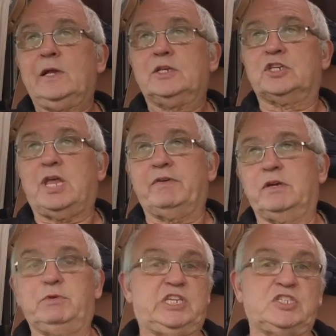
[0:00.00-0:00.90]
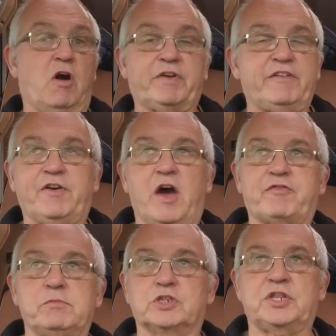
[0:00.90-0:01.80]
just a, which is not very far
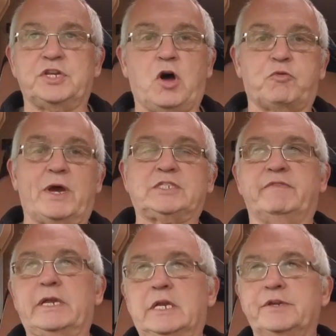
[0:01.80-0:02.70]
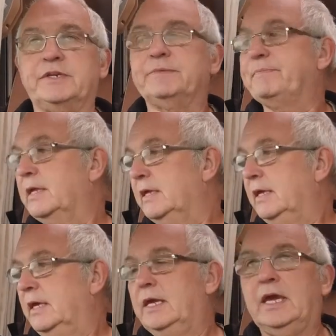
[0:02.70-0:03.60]
from us in the northwest of England,
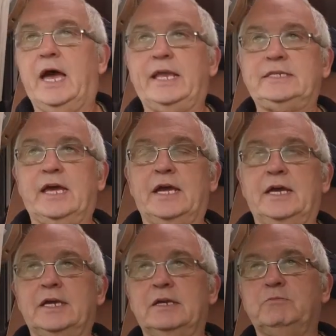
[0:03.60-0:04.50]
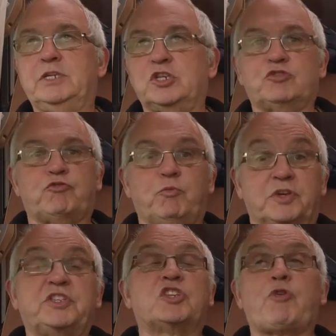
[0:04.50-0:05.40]
and uh, we just
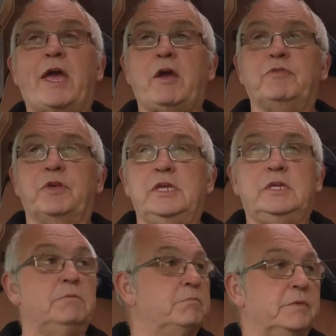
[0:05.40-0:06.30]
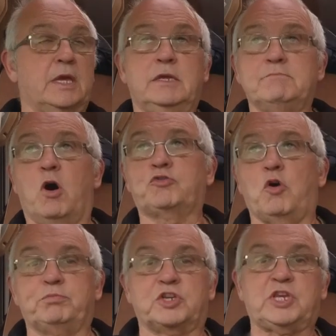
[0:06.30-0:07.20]
wanted to try out the the
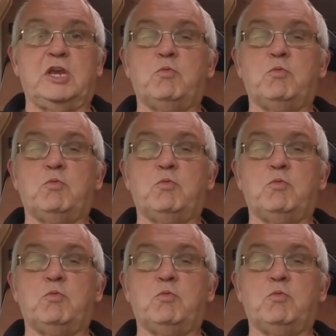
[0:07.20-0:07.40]
motorhome to see